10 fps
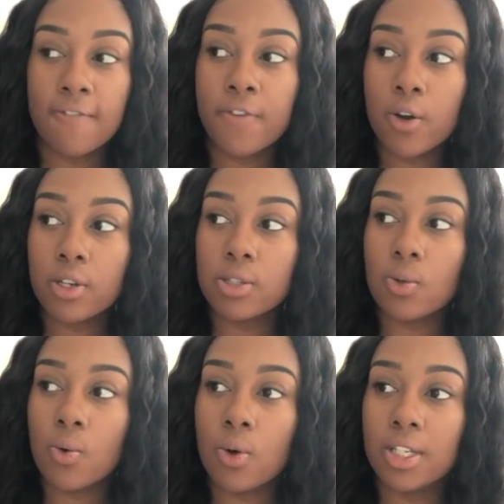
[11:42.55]
and focus
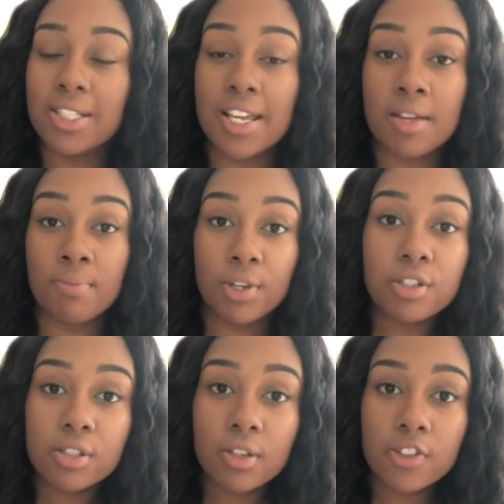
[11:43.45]
on taking
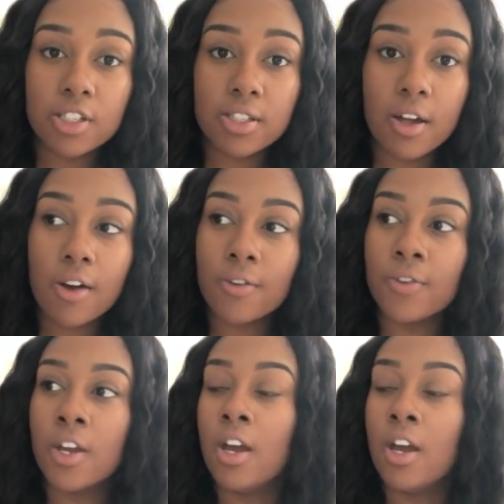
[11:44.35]
pictures of yourself.